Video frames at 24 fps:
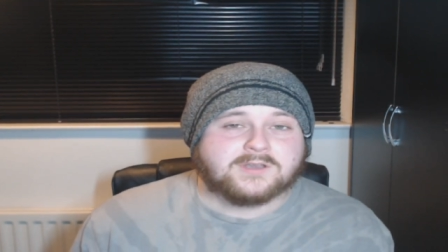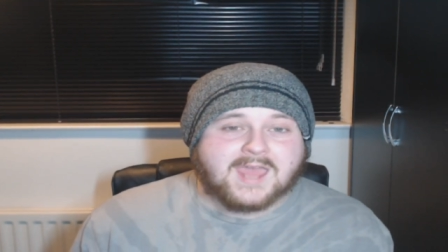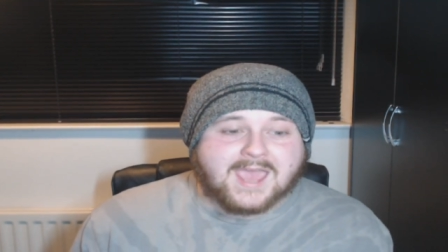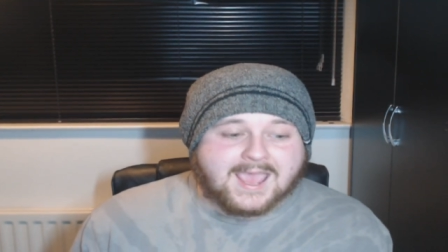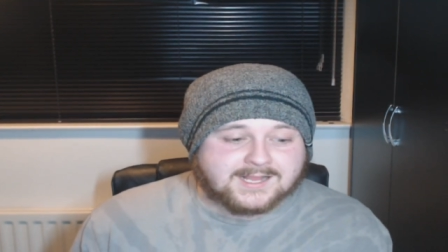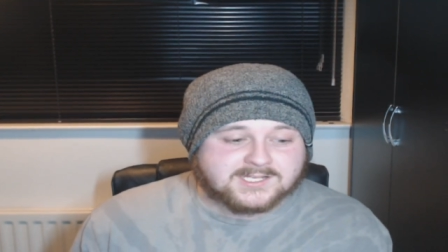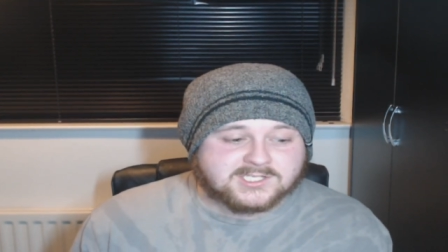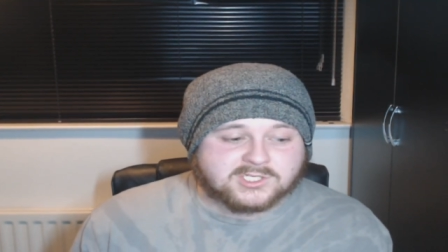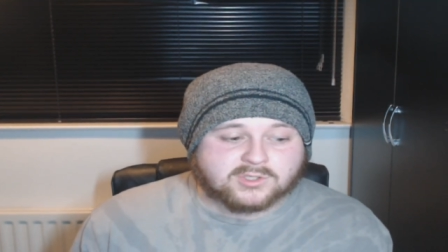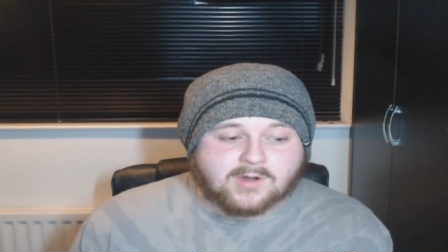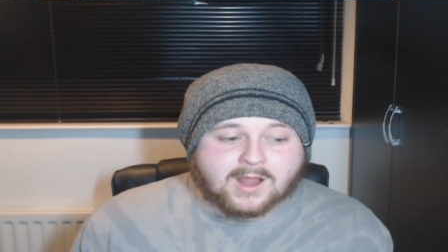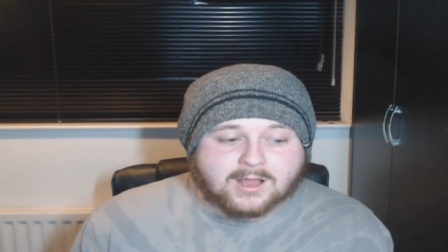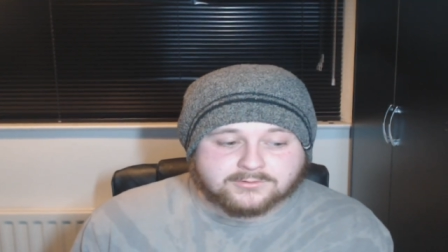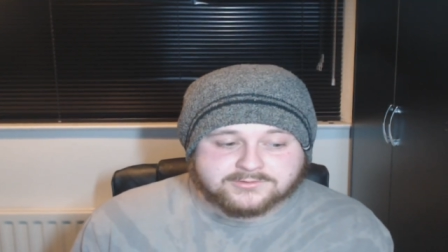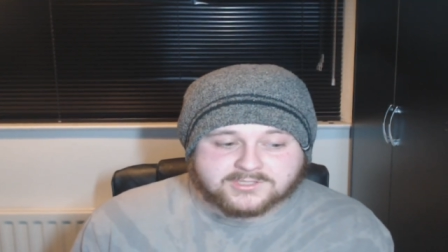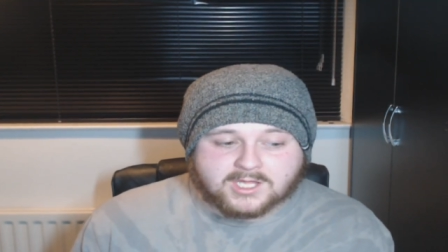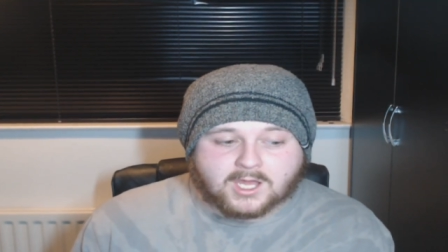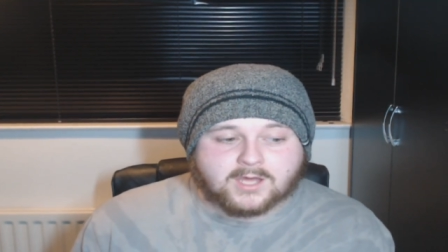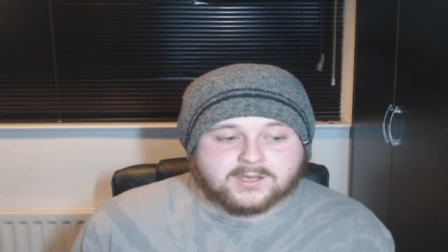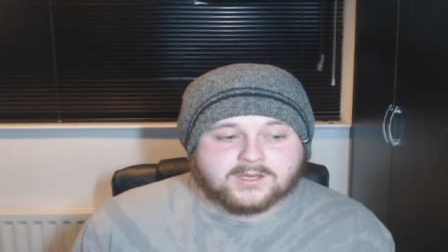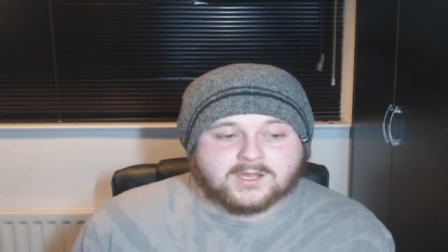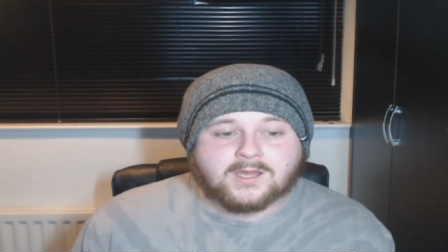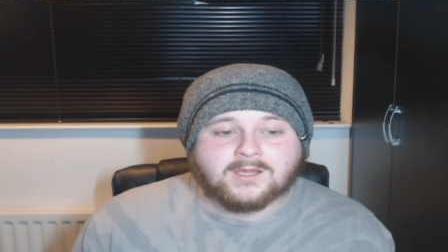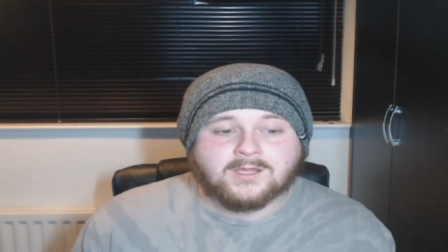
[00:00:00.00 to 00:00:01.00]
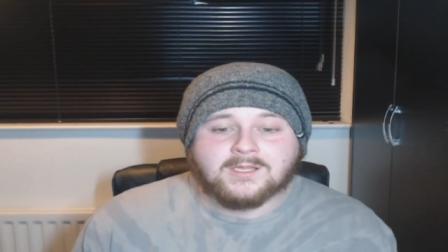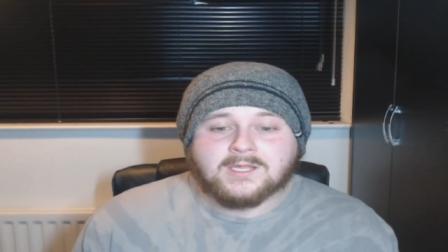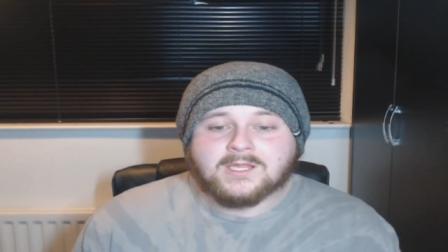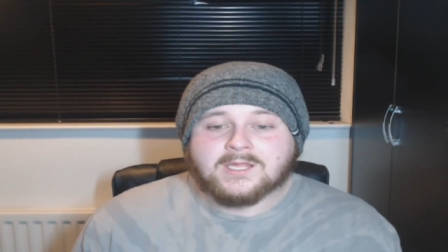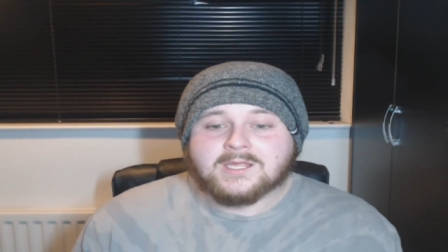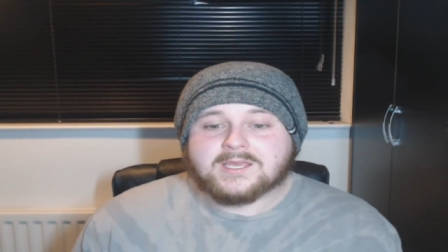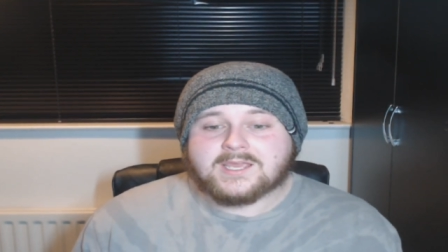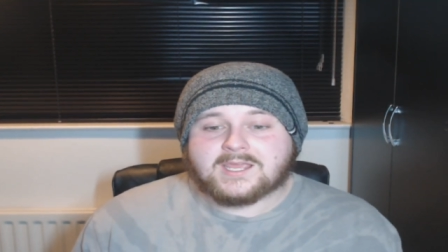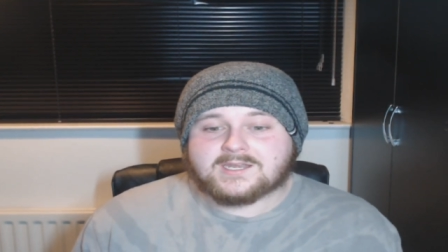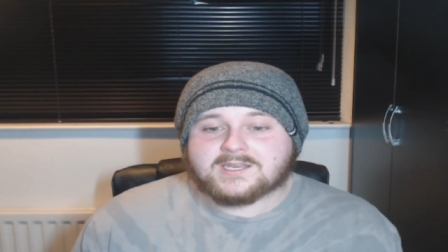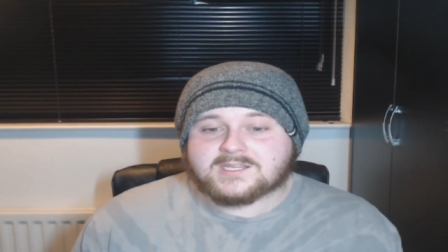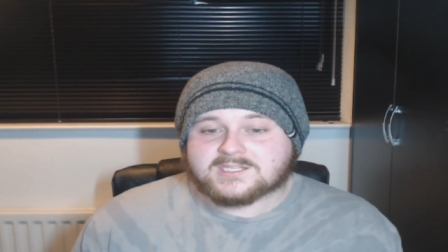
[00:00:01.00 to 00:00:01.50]
Hector Aldana
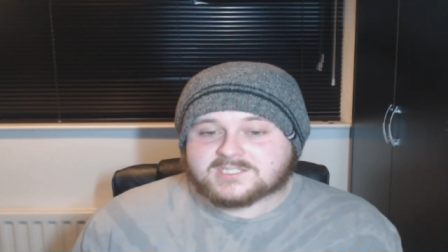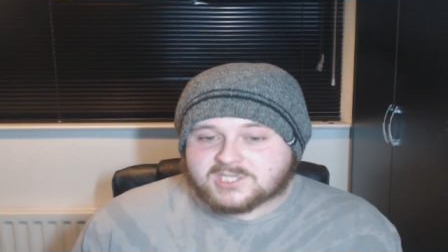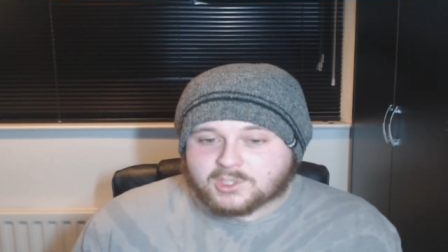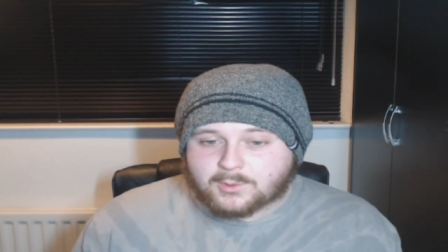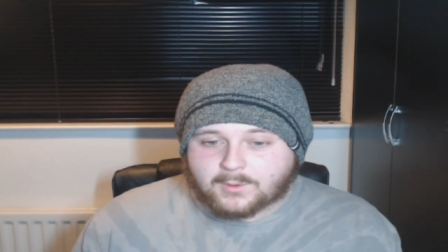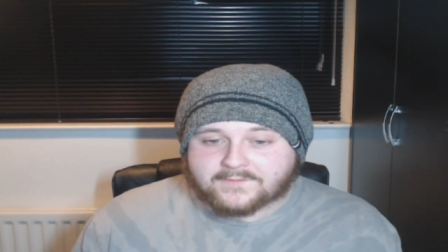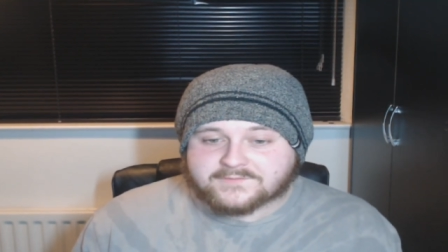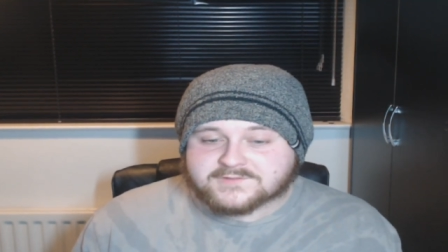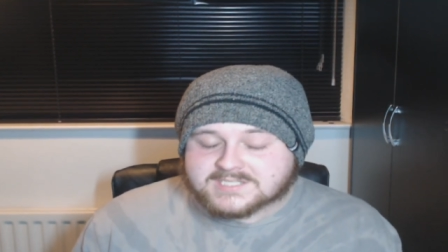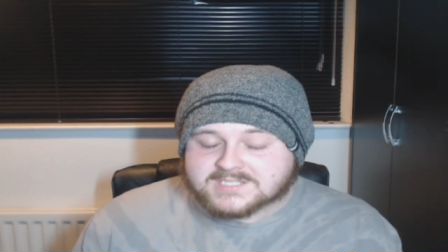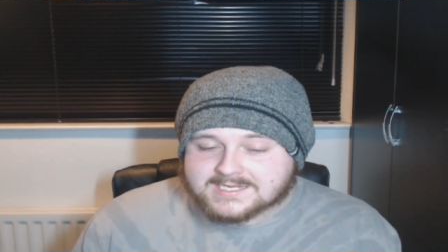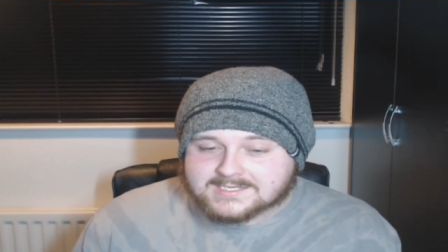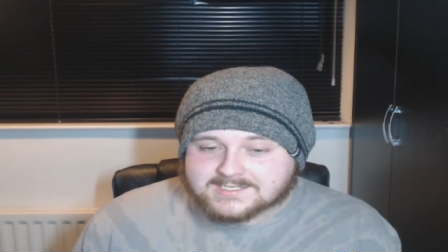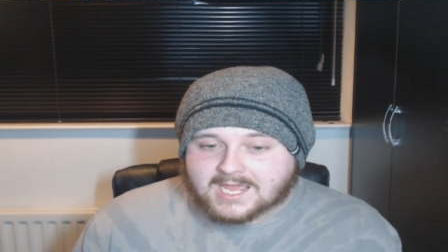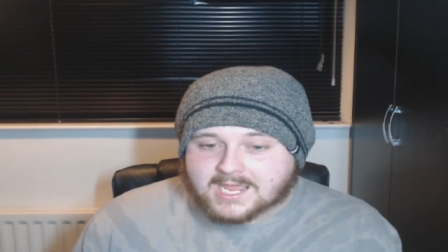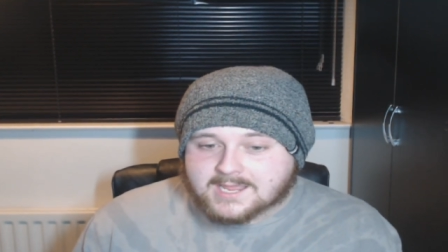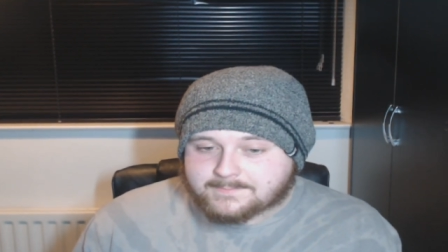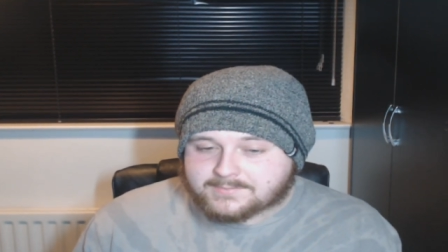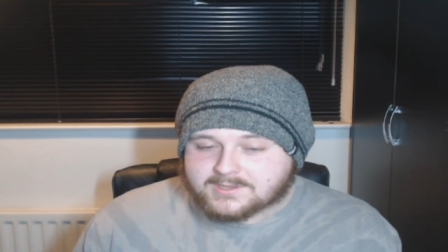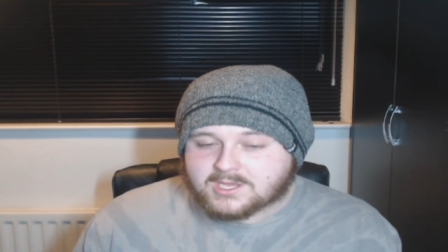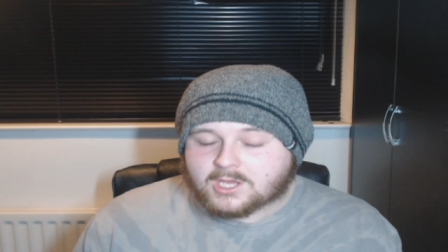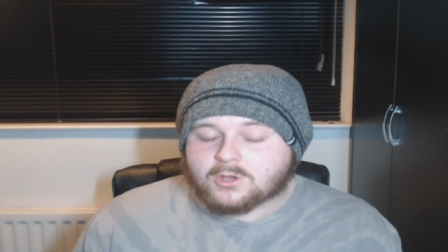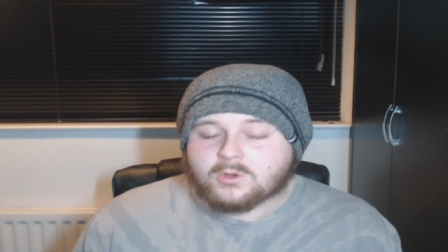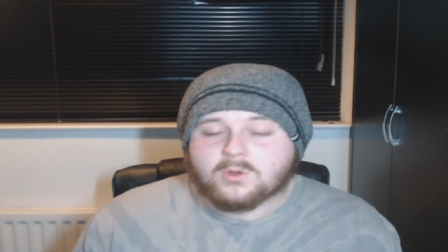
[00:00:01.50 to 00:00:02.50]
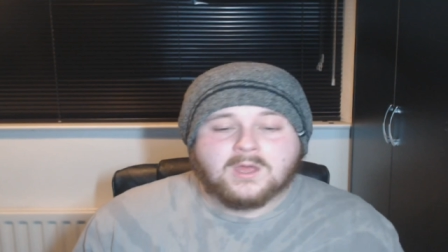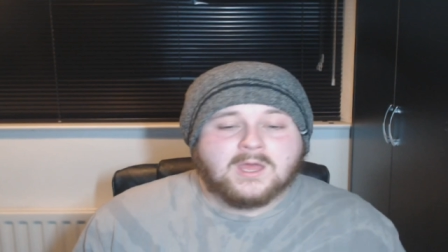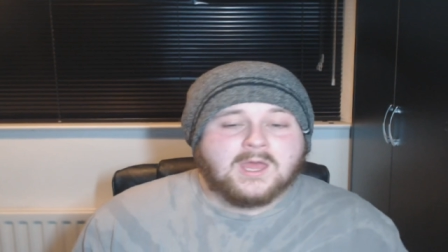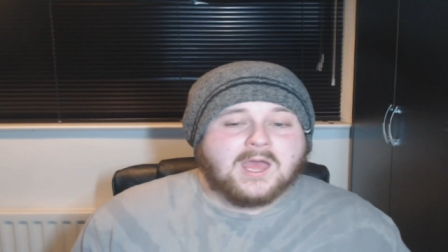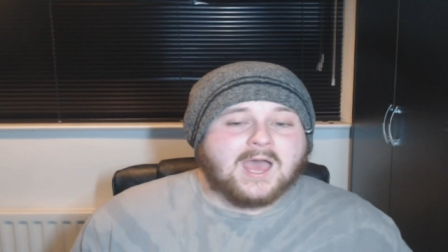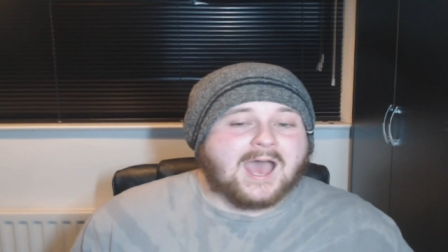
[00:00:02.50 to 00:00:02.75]
in his UFC debut,